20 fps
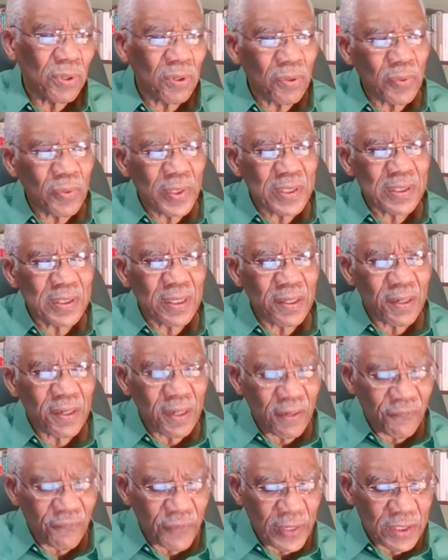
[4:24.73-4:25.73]
was
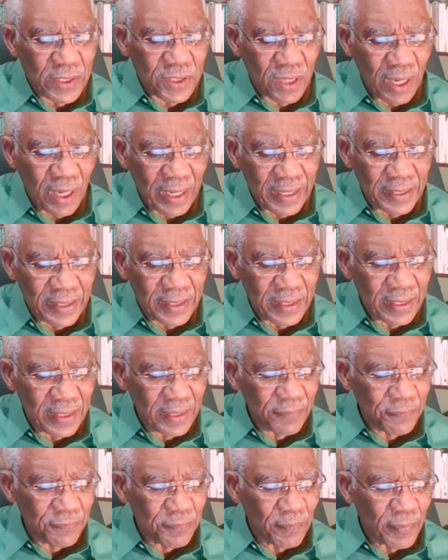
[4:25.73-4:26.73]
a French
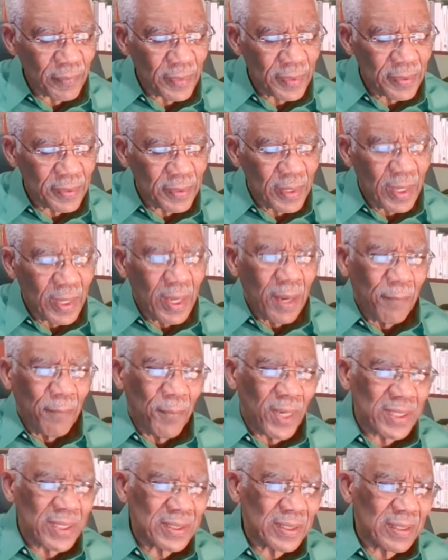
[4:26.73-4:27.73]
colony,
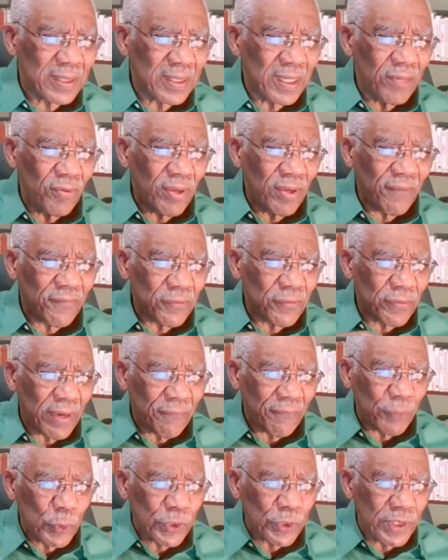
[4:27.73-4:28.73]
but the
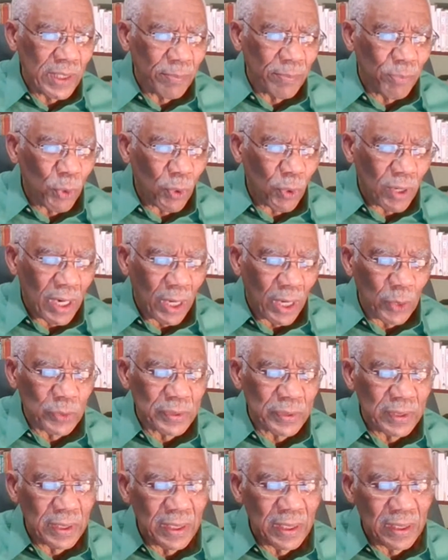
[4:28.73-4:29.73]
revolution that broke
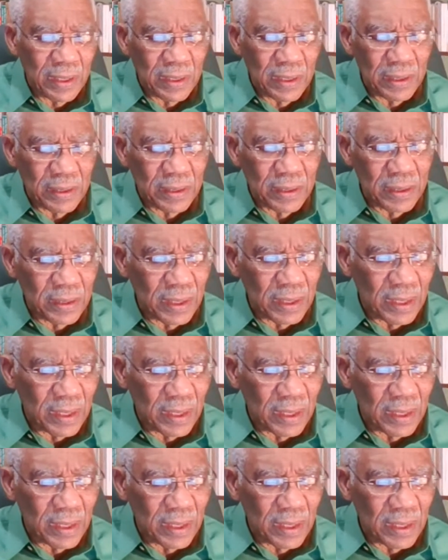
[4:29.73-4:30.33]
out in